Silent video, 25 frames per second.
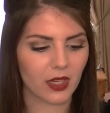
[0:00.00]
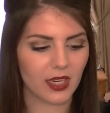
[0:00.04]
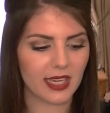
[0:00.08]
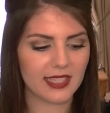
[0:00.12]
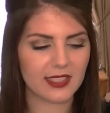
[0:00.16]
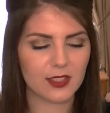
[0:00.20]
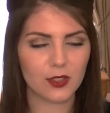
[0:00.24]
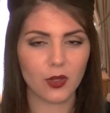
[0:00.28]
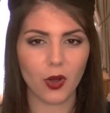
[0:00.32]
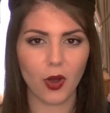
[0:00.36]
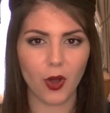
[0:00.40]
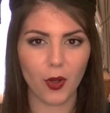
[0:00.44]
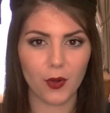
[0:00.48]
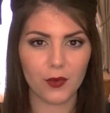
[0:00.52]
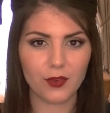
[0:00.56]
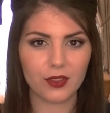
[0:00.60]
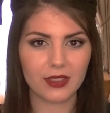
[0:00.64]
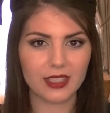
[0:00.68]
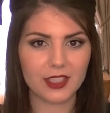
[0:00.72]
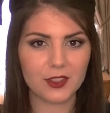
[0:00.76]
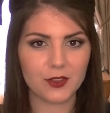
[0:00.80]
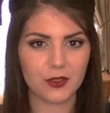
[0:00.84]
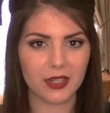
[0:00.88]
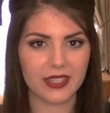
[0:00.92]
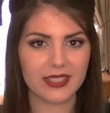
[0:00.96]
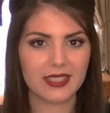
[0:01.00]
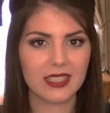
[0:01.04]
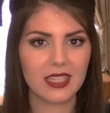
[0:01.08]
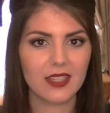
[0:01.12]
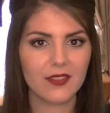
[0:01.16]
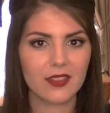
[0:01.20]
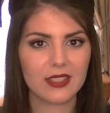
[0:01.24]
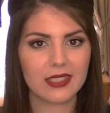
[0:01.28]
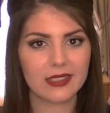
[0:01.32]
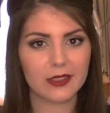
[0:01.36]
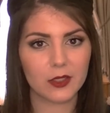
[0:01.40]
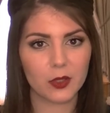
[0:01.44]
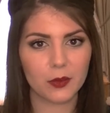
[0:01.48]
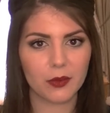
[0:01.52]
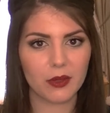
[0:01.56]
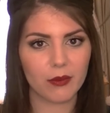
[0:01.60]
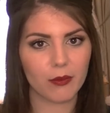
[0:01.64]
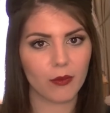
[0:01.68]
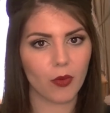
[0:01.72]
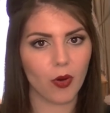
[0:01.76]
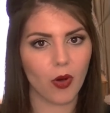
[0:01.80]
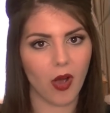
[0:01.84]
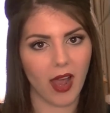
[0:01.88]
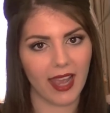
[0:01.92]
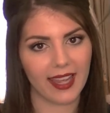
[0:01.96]
is not overly dressy, if it's a little bit
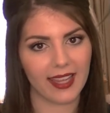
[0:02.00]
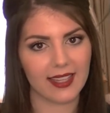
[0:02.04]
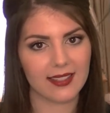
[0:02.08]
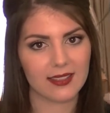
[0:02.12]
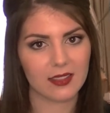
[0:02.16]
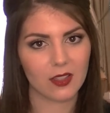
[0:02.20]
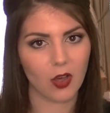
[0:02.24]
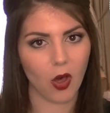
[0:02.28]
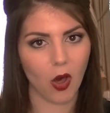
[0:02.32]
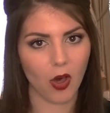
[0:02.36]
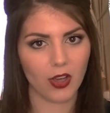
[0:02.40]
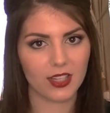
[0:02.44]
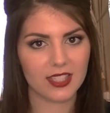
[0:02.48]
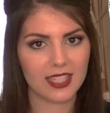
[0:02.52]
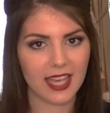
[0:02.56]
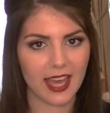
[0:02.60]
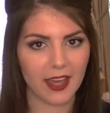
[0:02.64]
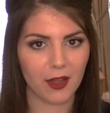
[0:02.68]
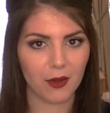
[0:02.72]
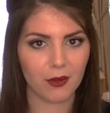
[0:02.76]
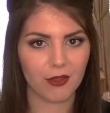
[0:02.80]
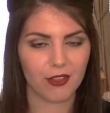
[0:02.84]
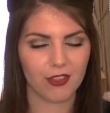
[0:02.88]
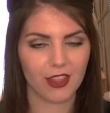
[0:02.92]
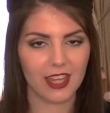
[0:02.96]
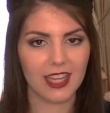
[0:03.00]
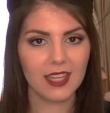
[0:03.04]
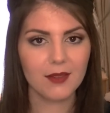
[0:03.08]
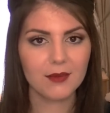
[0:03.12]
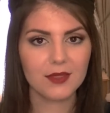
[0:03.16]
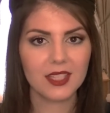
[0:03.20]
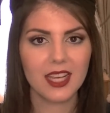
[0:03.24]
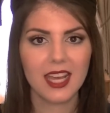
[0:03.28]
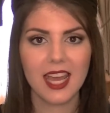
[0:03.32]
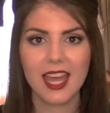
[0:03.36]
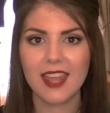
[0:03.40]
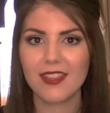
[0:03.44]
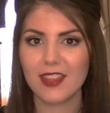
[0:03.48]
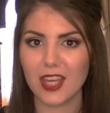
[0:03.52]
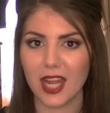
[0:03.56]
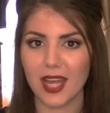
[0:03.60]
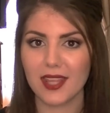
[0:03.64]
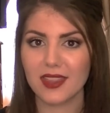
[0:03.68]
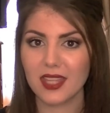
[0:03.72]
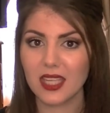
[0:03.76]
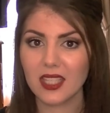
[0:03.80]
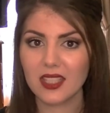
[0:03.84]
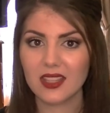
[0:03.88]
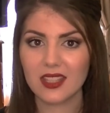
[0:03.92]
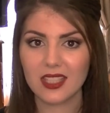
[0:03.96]
more, I guess, cocktail themed, then
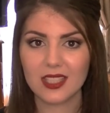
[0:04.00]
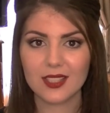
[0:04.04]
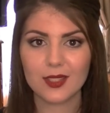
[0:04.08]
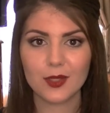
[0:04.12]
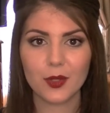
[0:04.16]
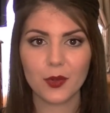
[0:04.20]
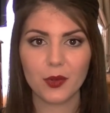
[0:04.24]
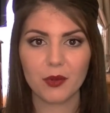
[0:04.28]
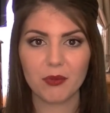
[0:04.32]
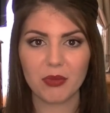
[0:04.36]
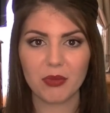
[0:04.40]
I think this look